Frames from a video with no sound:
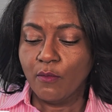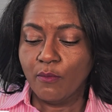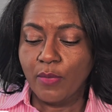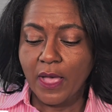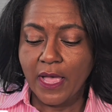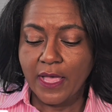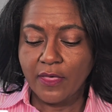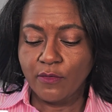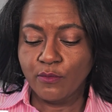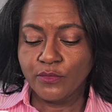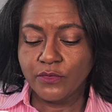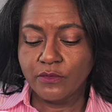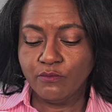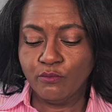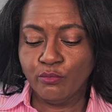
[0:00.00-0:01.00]
by
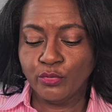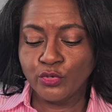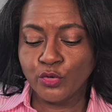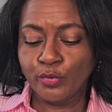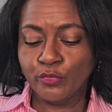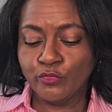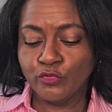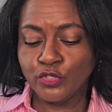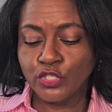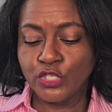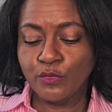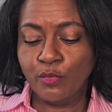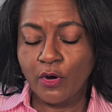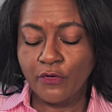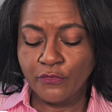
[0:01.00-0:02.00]
Bruno
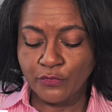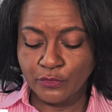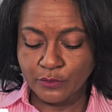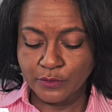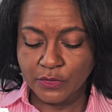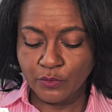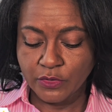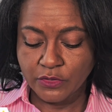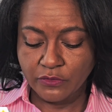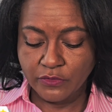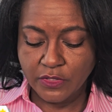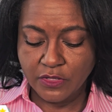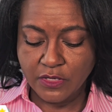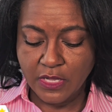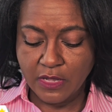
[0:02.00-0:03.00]
Perucci Parfums. I want to
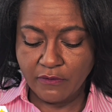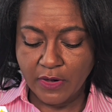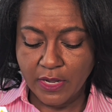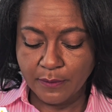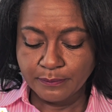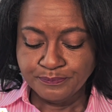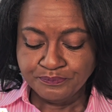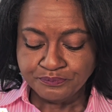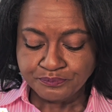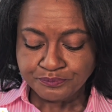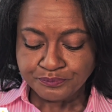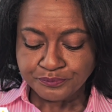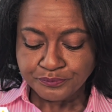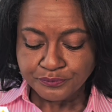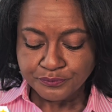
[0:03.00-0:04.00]
read the name right.
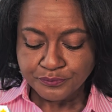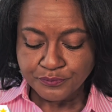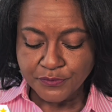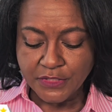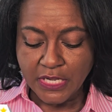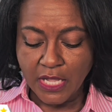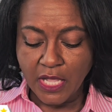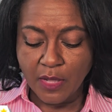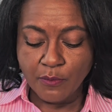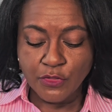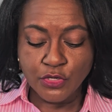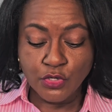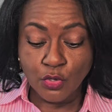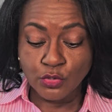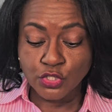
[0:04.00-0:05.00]

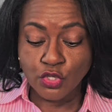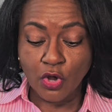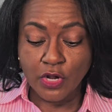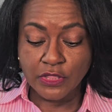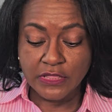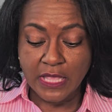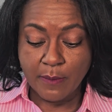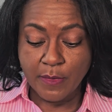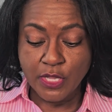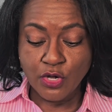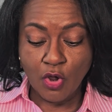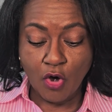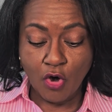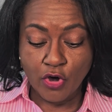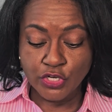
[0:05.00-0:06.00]
The notes are
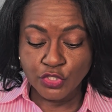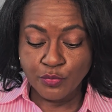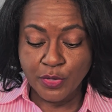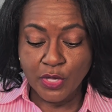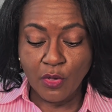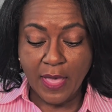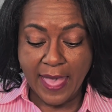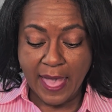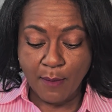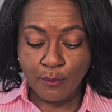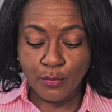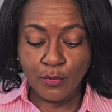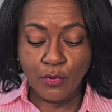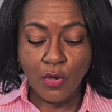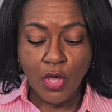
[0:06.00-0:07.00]
lemon, orange peel,
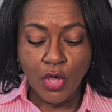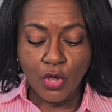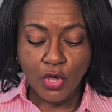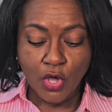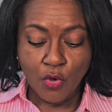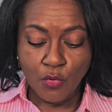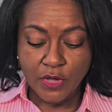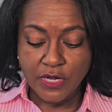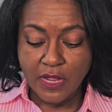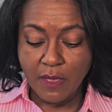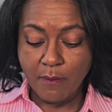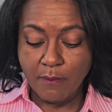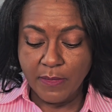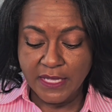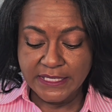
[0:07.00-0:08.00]
apple,
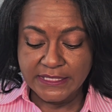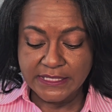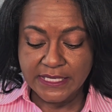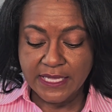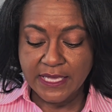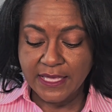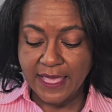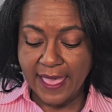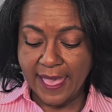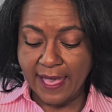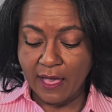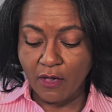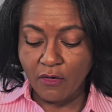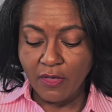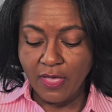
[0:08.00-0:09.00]
coconut, mint,
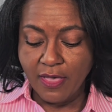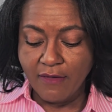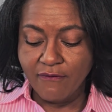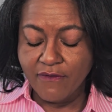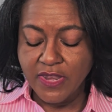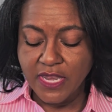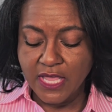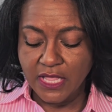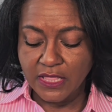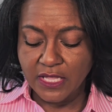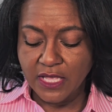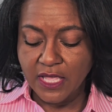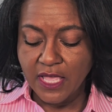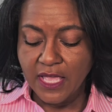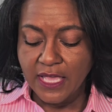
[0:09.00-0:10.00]
cacao,
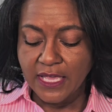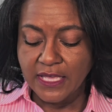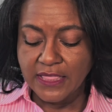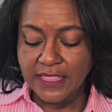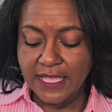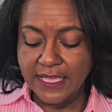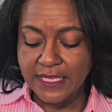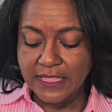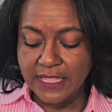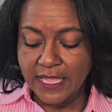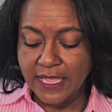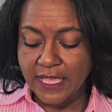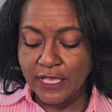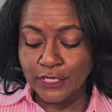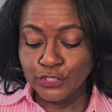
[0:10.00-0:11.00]
vanilla, ylang
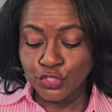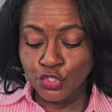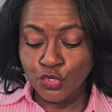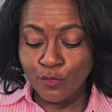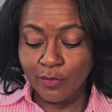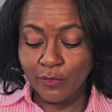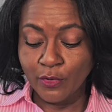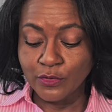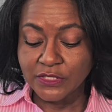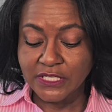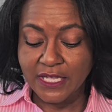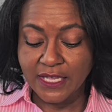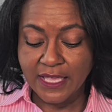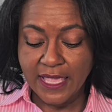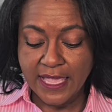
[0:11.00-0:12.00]
ylang, tuberose,
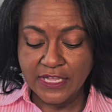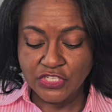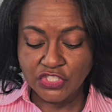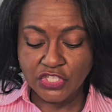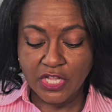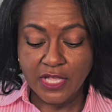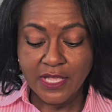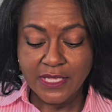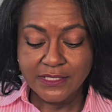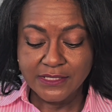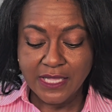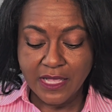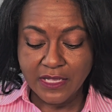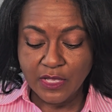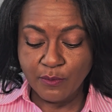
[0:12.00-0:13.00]
acacia,
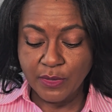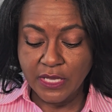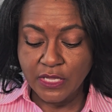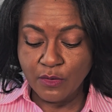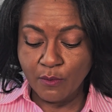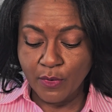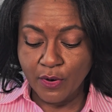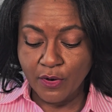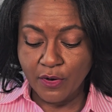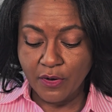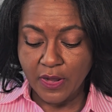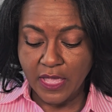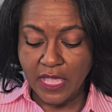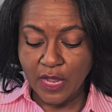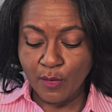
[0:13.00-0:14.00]
tonka bean,
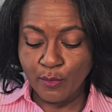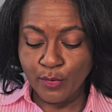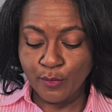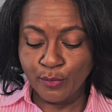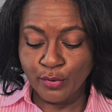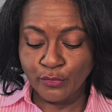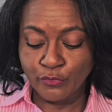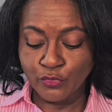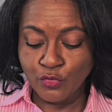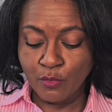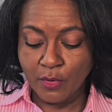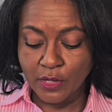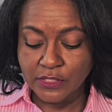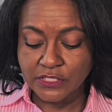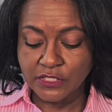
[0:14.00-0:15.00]
myrrh, amber, Peru
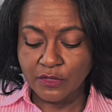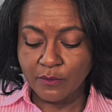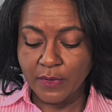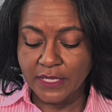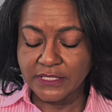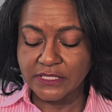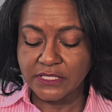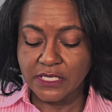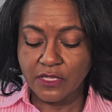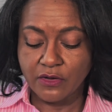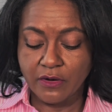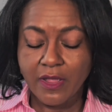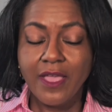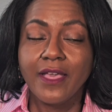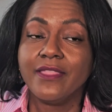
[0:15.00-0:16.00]
balsam, and
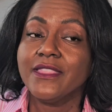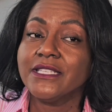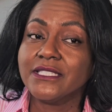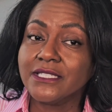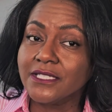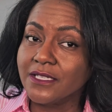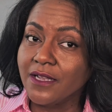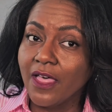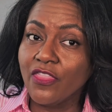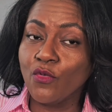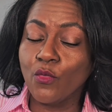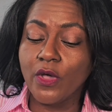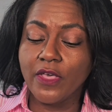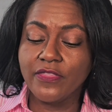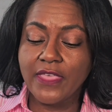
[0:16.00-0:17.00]
cedar. This is another
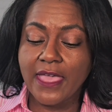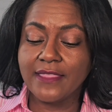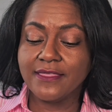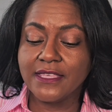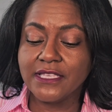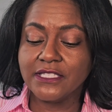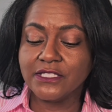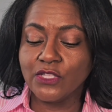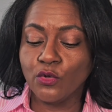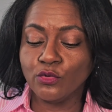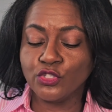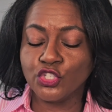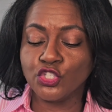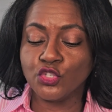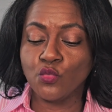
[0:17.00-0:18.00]
one that these
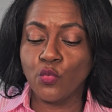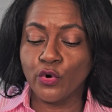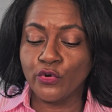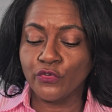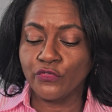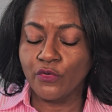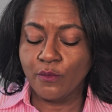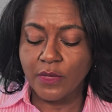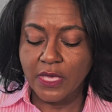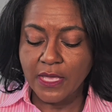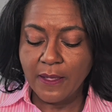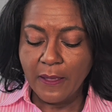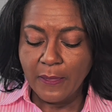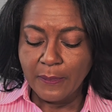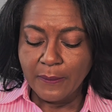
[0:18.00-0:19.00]
notes should work for
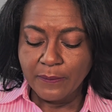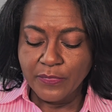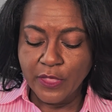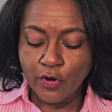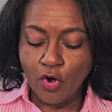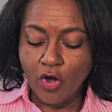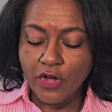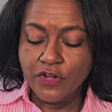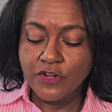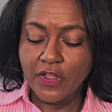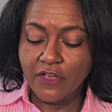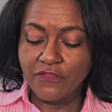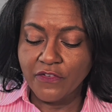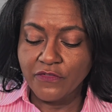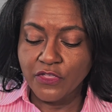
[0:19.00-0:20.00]
me. There are
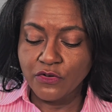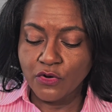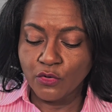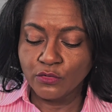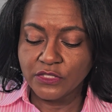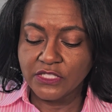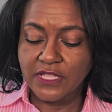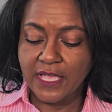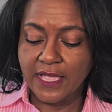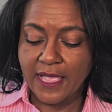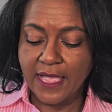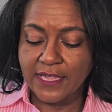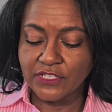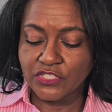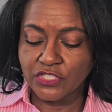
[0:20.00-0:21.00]
enough of the notes
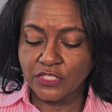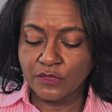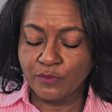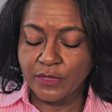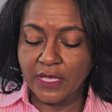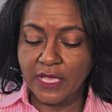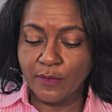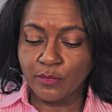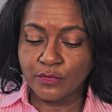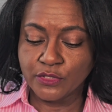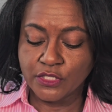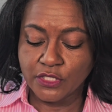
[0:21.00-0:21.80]
that I should be able